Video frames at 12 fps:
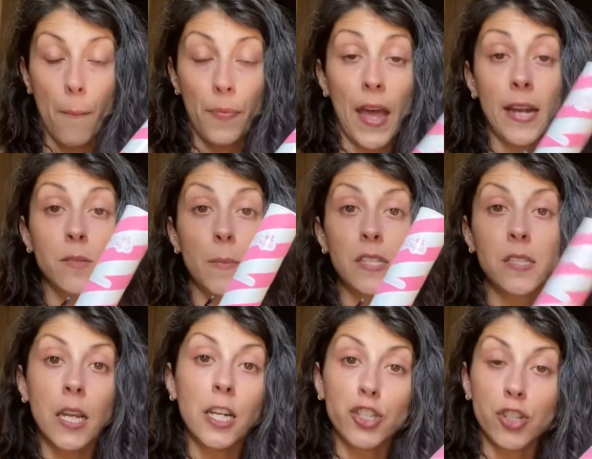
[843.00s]
that is my
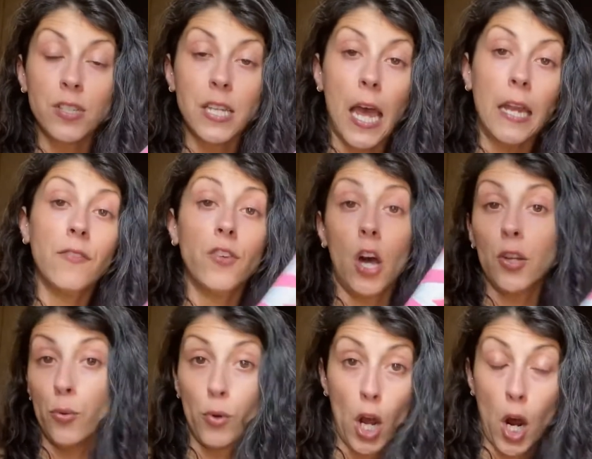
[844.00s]
signature scent. If y'all
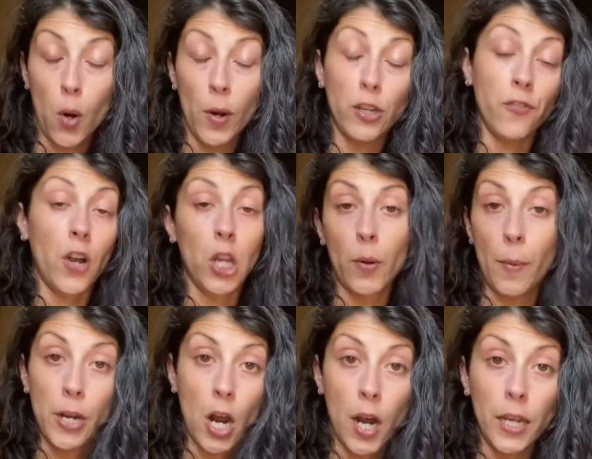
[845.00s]
don't know and you follow
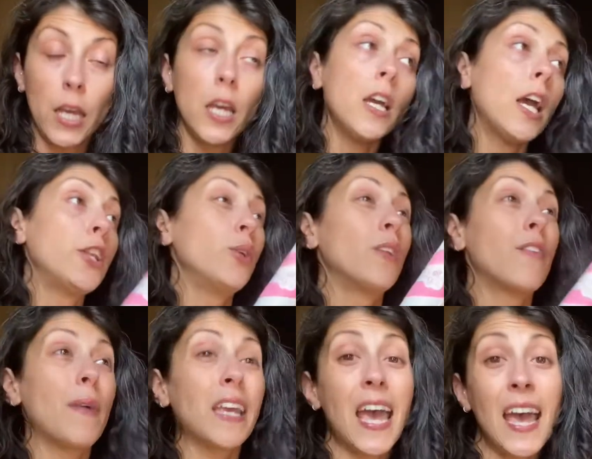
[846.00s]
EBINOTTIbeauty, you love
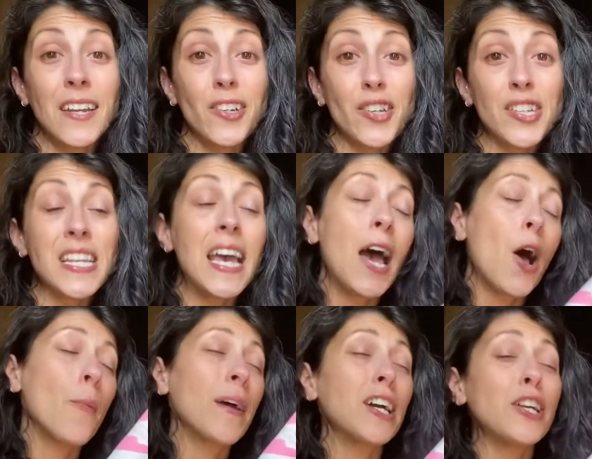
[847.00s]
my candles. Oh
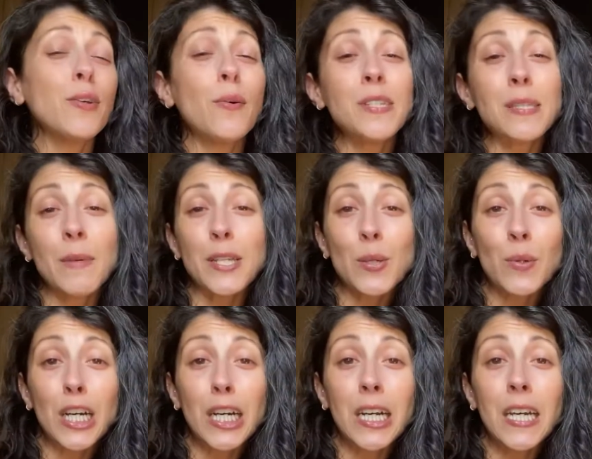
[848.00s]
my God, you always smell so
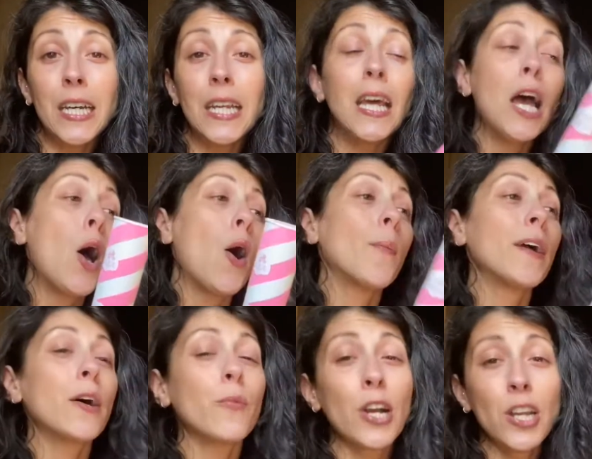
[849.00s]
good. Oh my
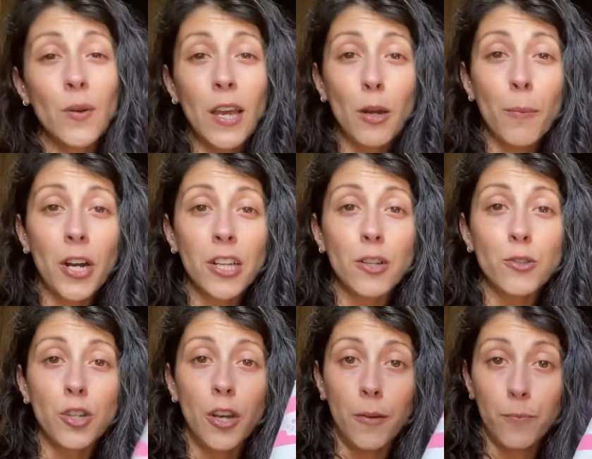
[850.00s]
God, where do you get your body
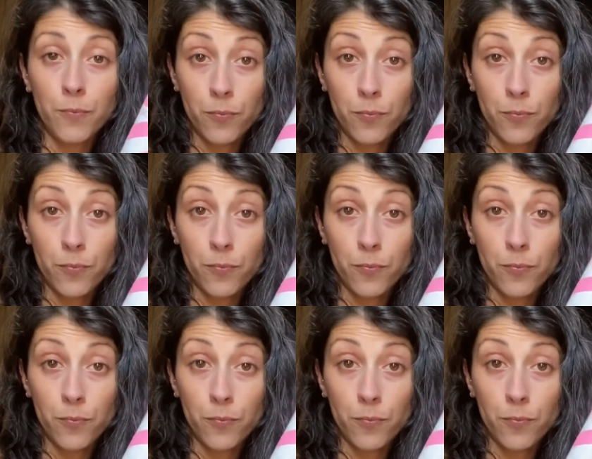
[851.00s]
lotion?